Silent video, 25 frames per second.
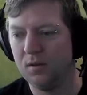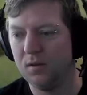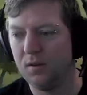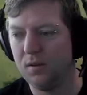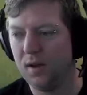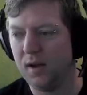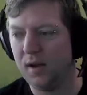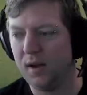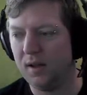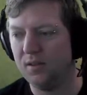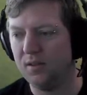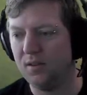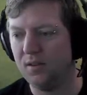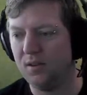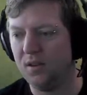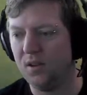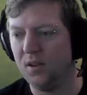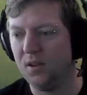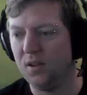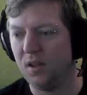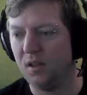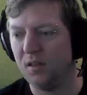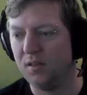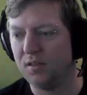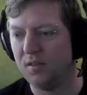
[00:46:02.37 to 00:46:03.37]

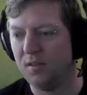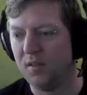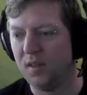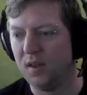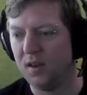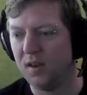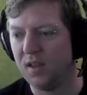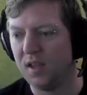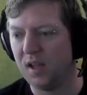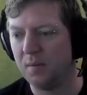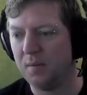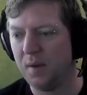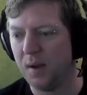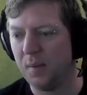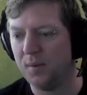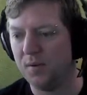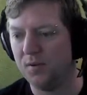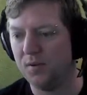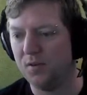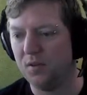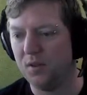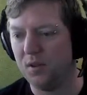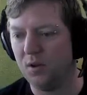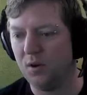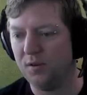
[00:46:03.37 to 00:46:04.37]
underneath and then come up and
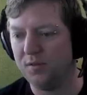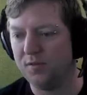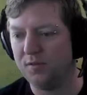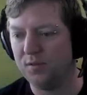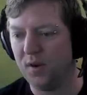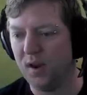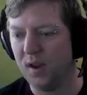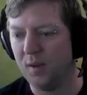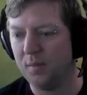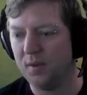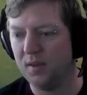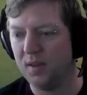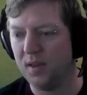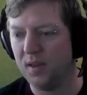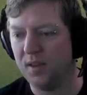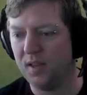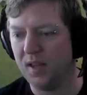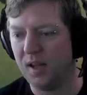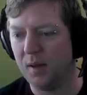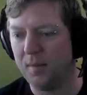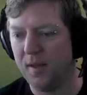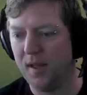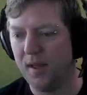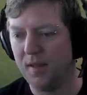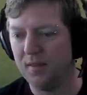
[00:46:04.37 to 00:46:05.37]
do the off-ramp and then
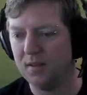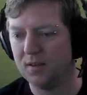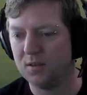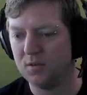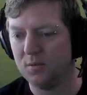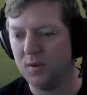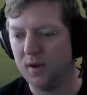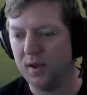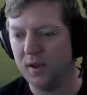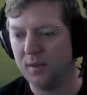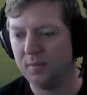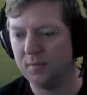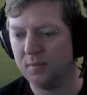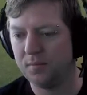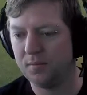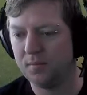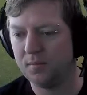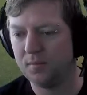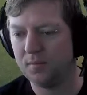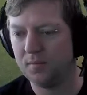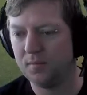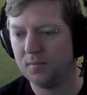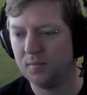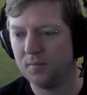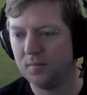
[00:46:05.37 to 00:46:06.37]
come out this way.
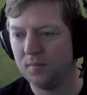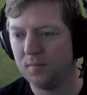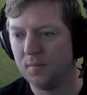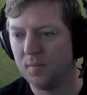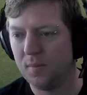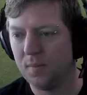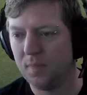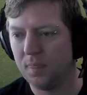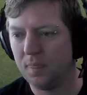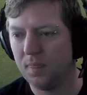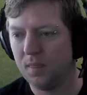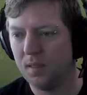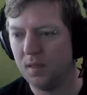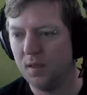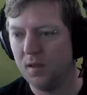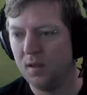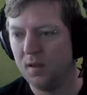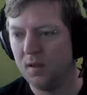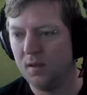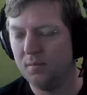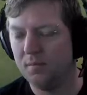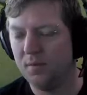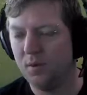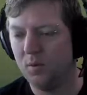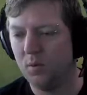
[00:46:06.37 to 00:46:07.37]

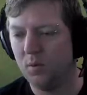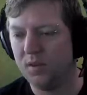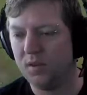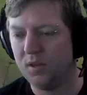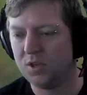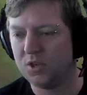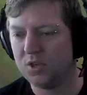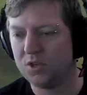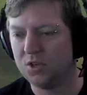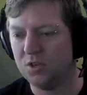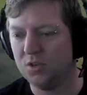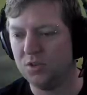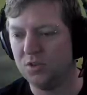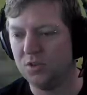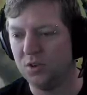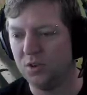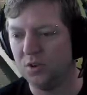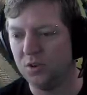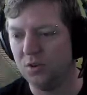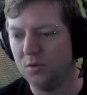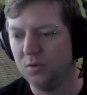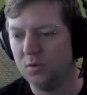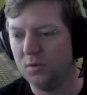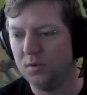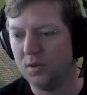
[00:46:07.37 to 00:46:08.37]
But what this should
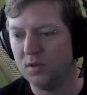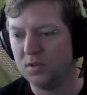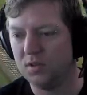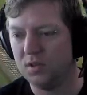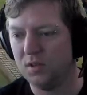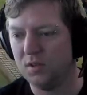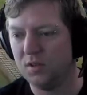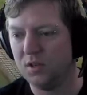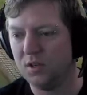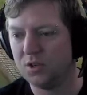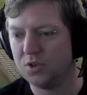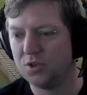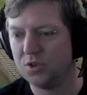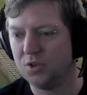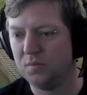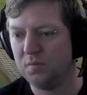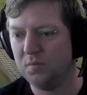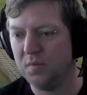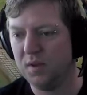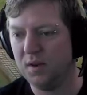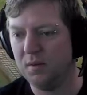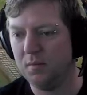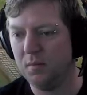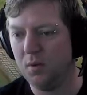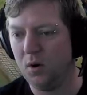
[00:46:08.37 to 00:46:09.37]
do is that this should
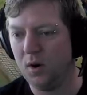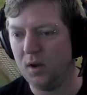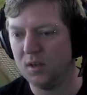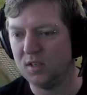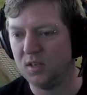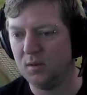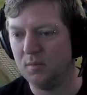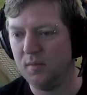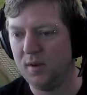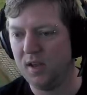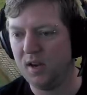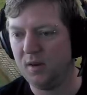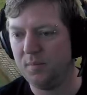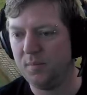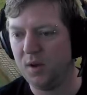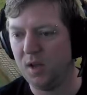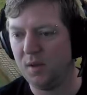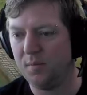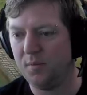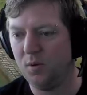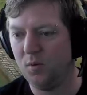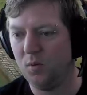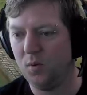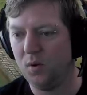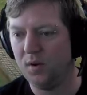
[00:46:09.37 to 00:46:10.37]
minimise the amount of
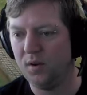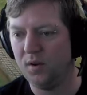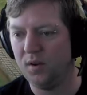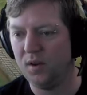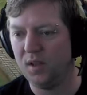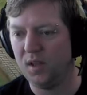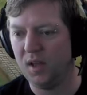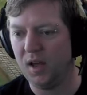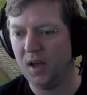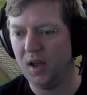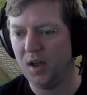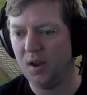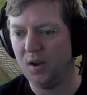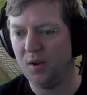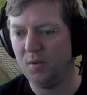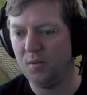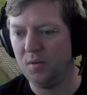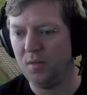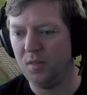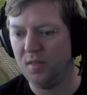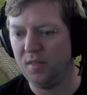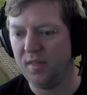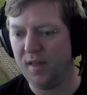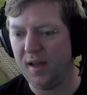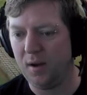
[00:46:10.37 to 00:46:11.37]
people wanting to go
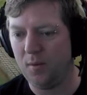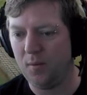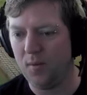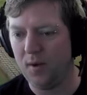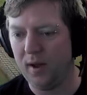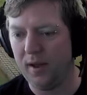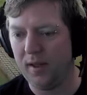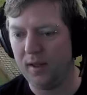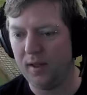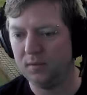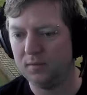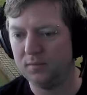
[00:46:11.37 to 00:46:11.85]
that way.